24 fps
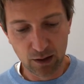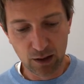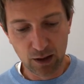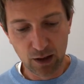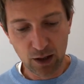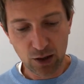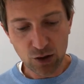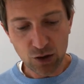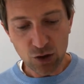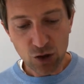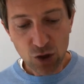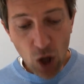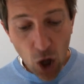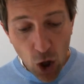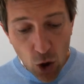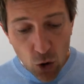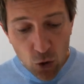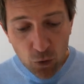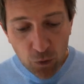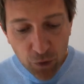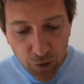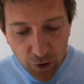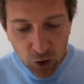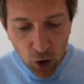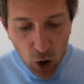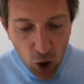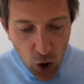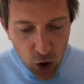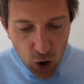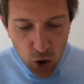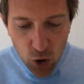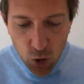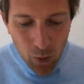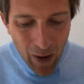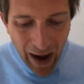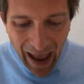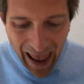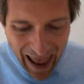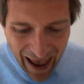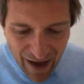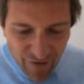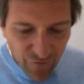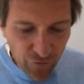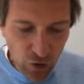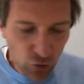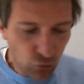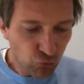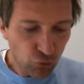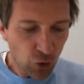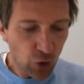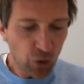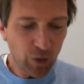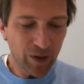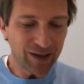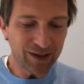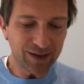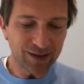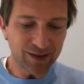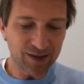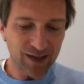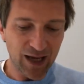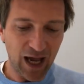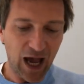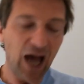Know that whoever ruins